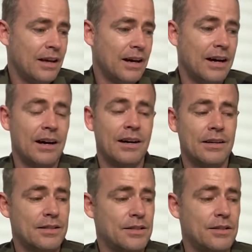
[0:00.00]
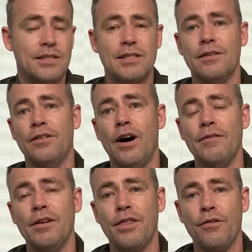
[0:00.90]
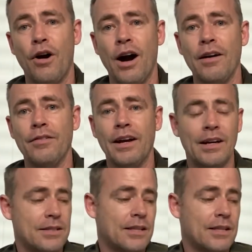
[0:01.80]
to survive and thrive. And it's